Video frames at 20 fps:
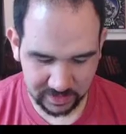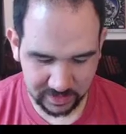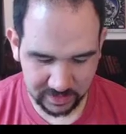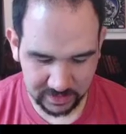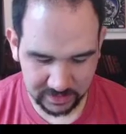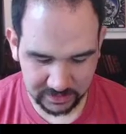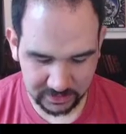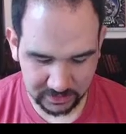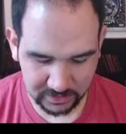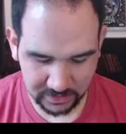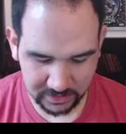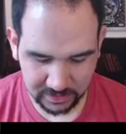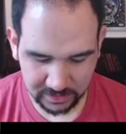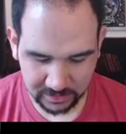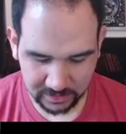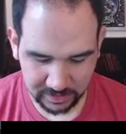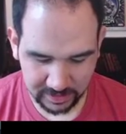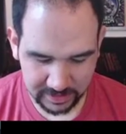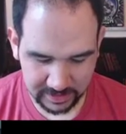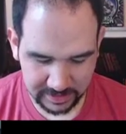longsword
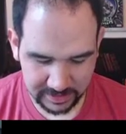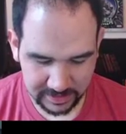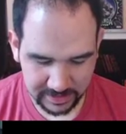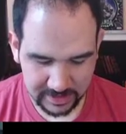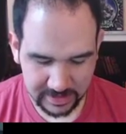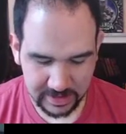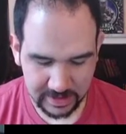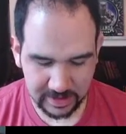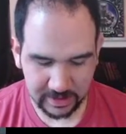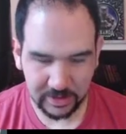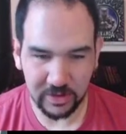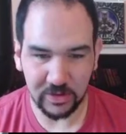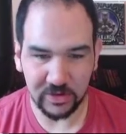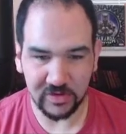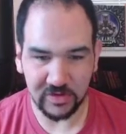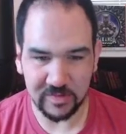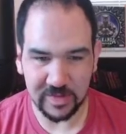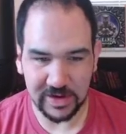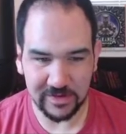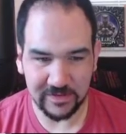or a cloak
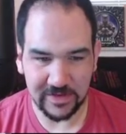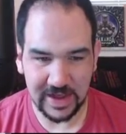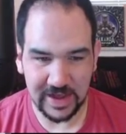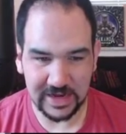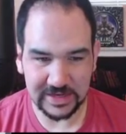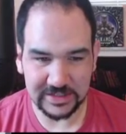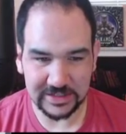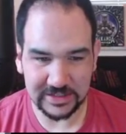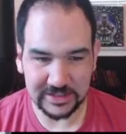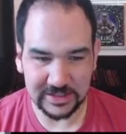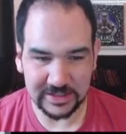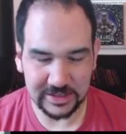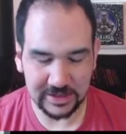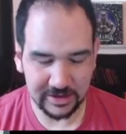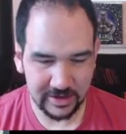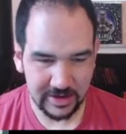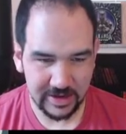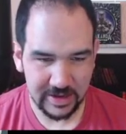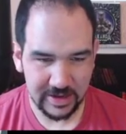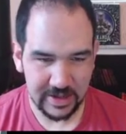of many fashions here.
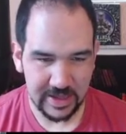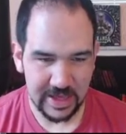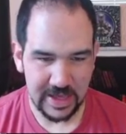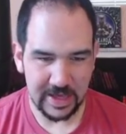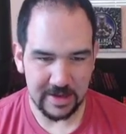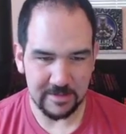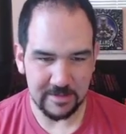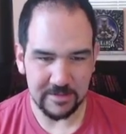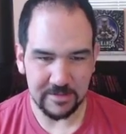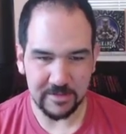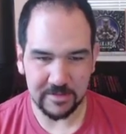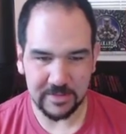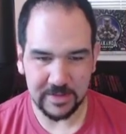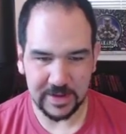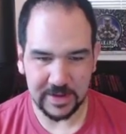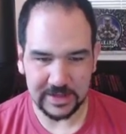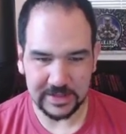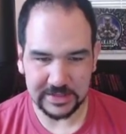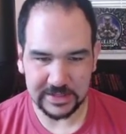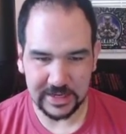
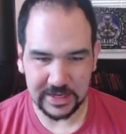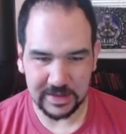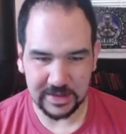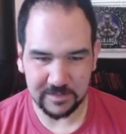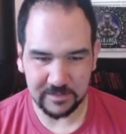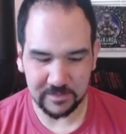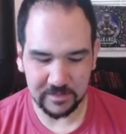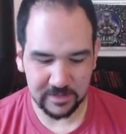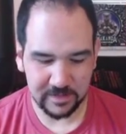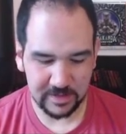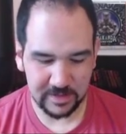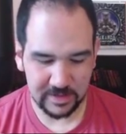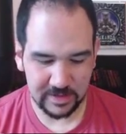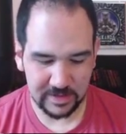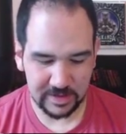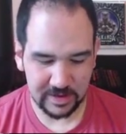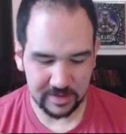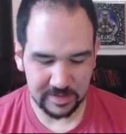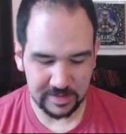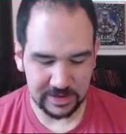But
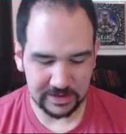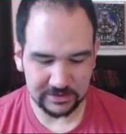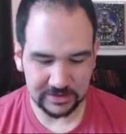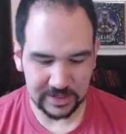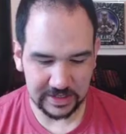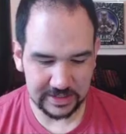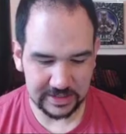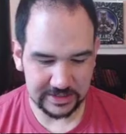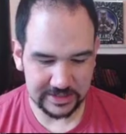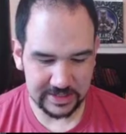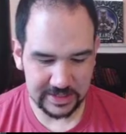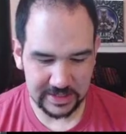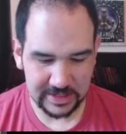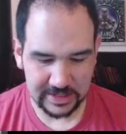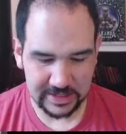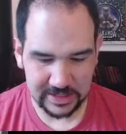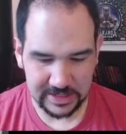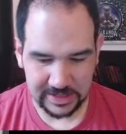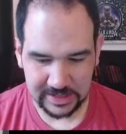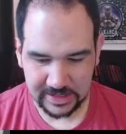it'll be interesting to see
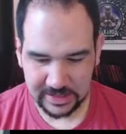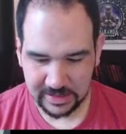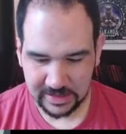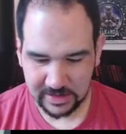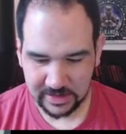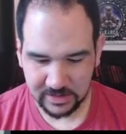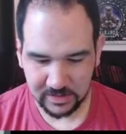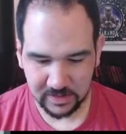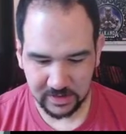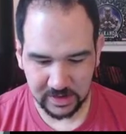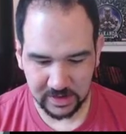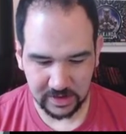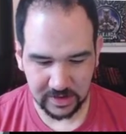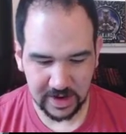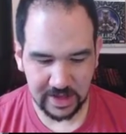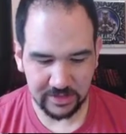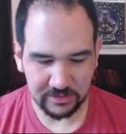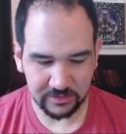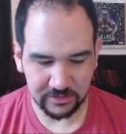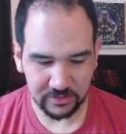that
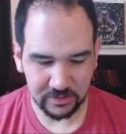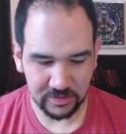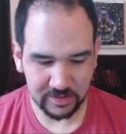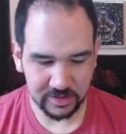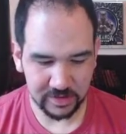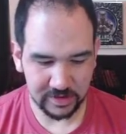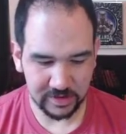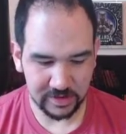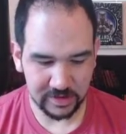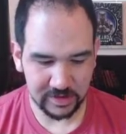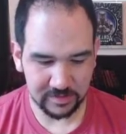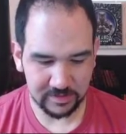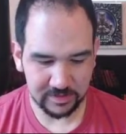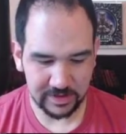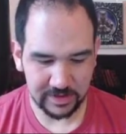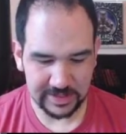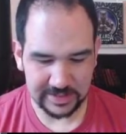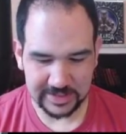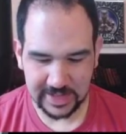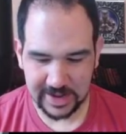how the rule book
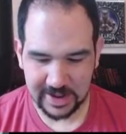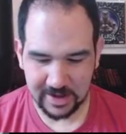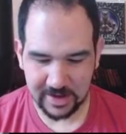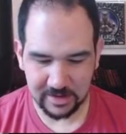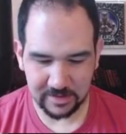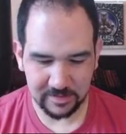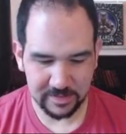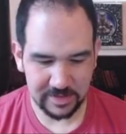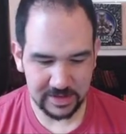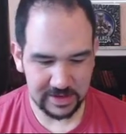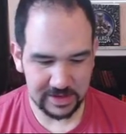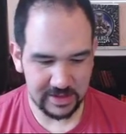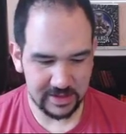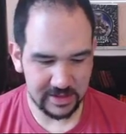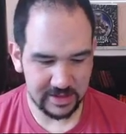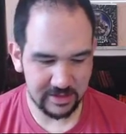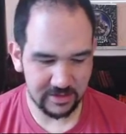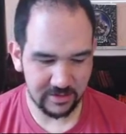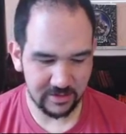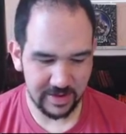plays that out. But
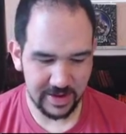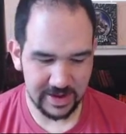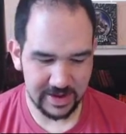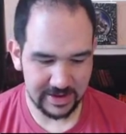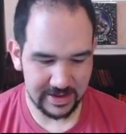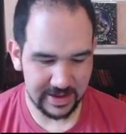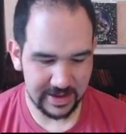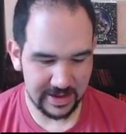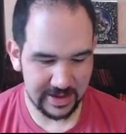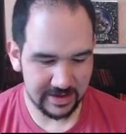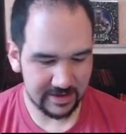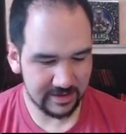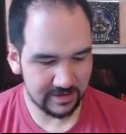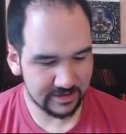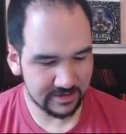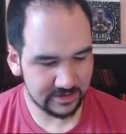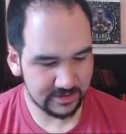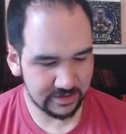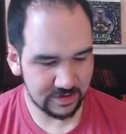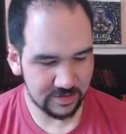either way, again,
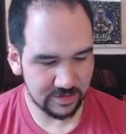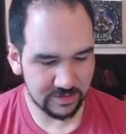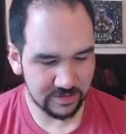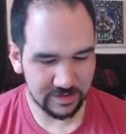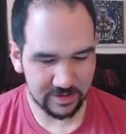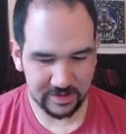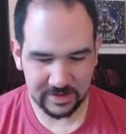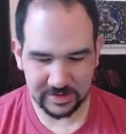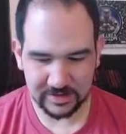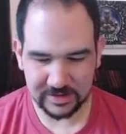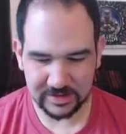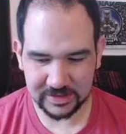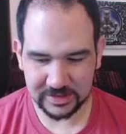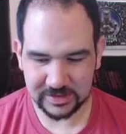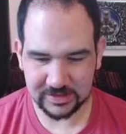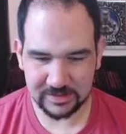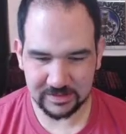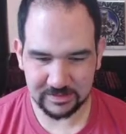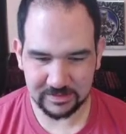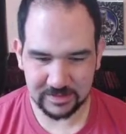super just
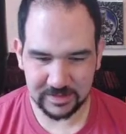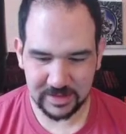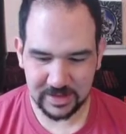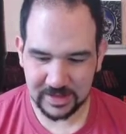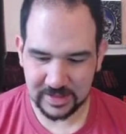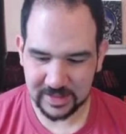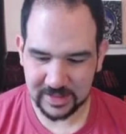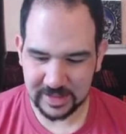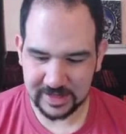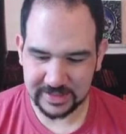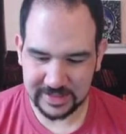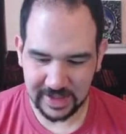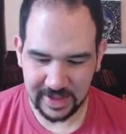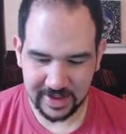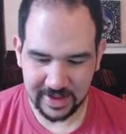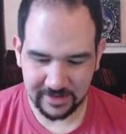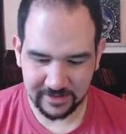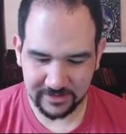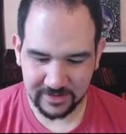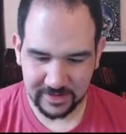nice to
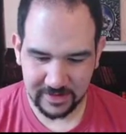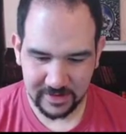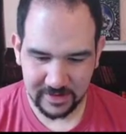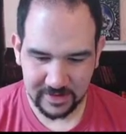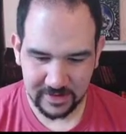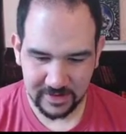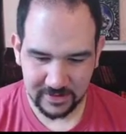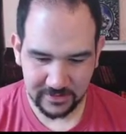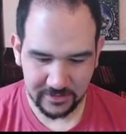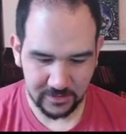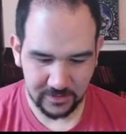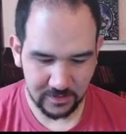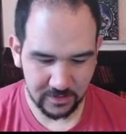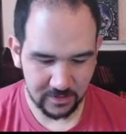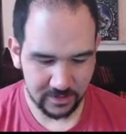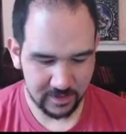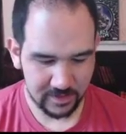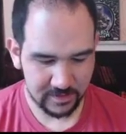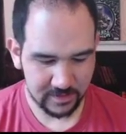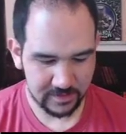have
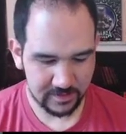for